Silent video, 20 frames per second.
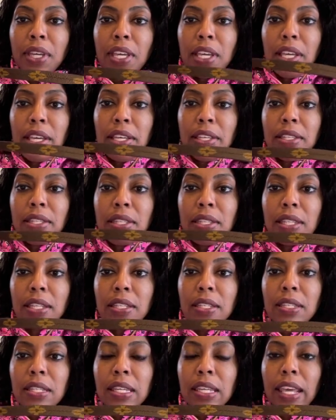is
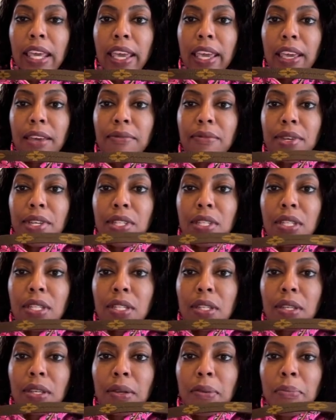this canvas
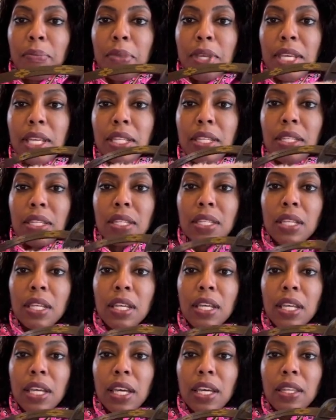piece,
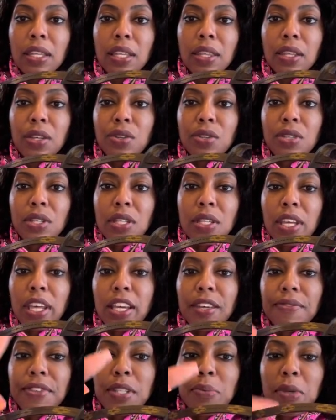and then there's this
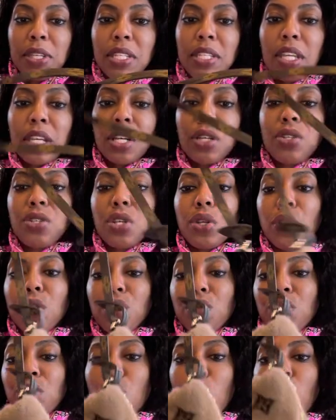canvas piece here. So
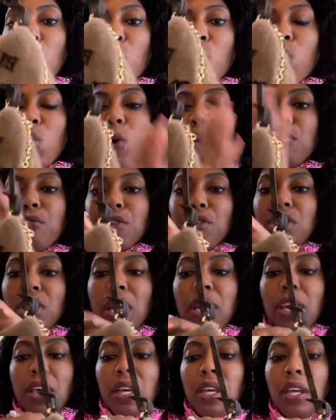there's no
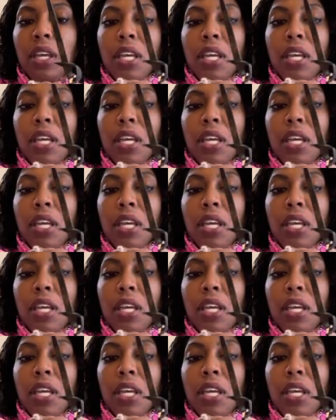vachetta